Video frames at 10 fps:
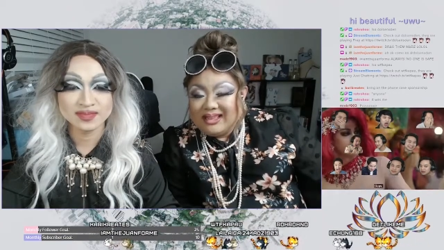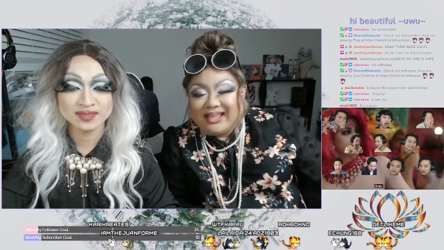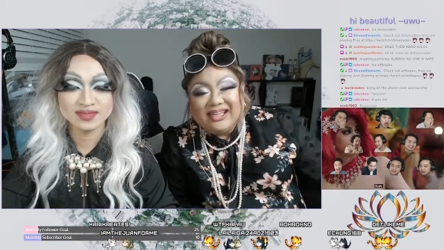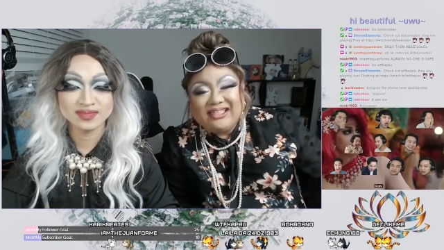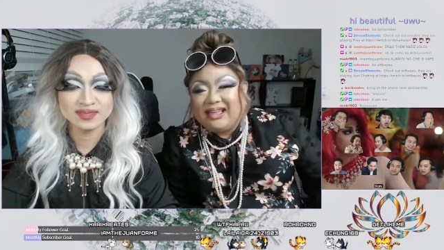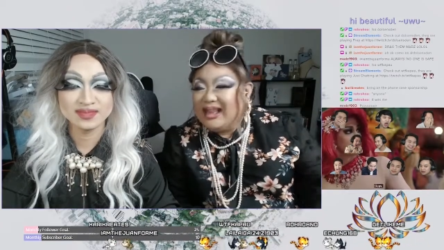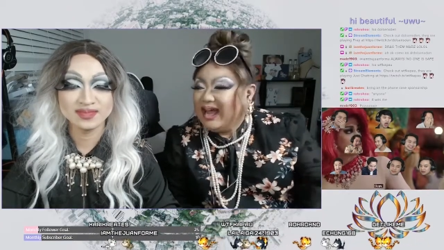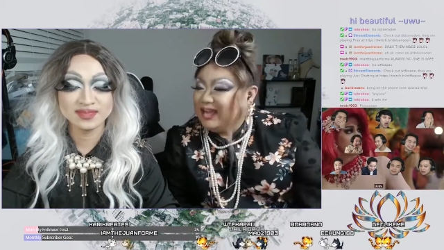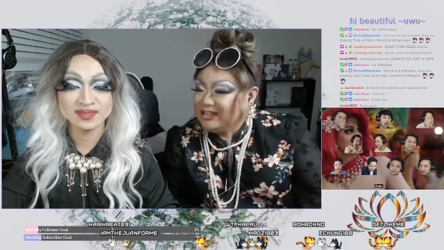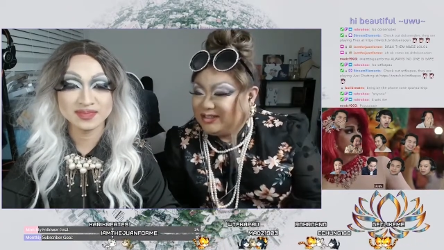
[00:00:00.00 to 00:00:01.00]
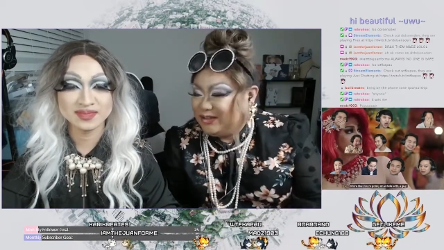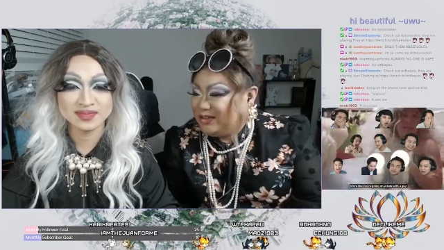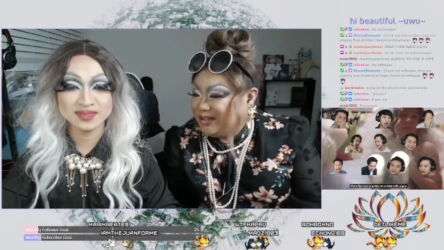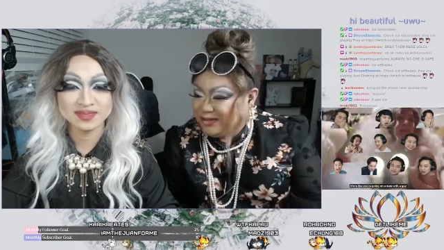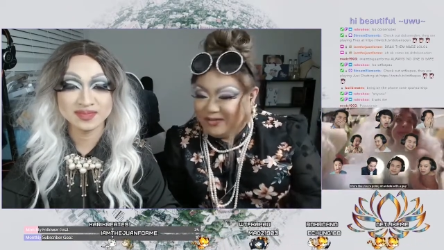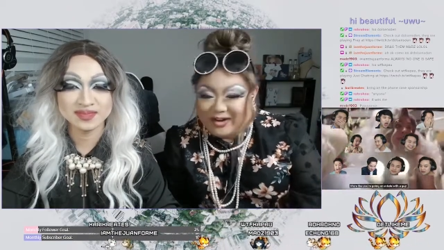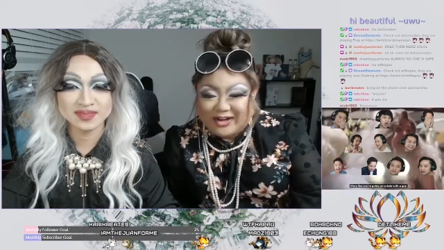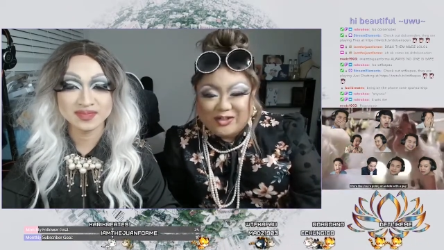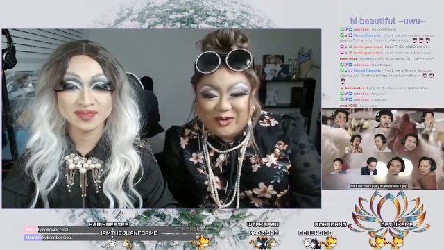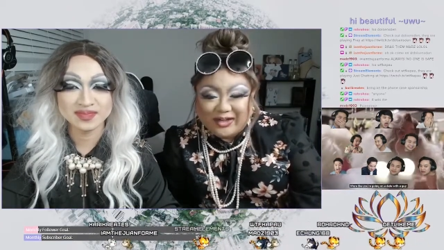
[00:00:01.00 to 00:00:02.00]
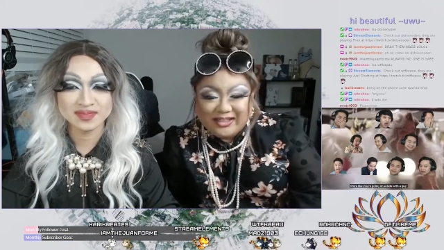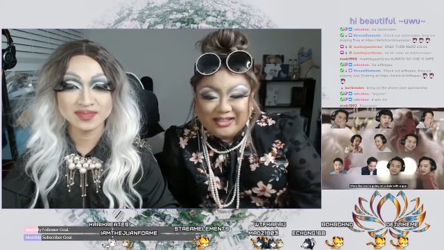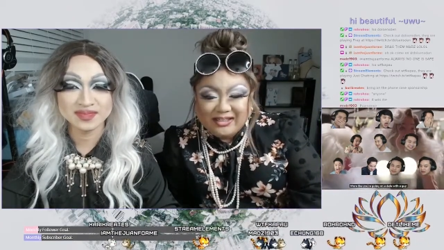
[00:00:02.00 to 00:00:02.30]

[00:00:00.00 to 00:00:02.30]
Speaker 1: These lashes are such a fucking choice.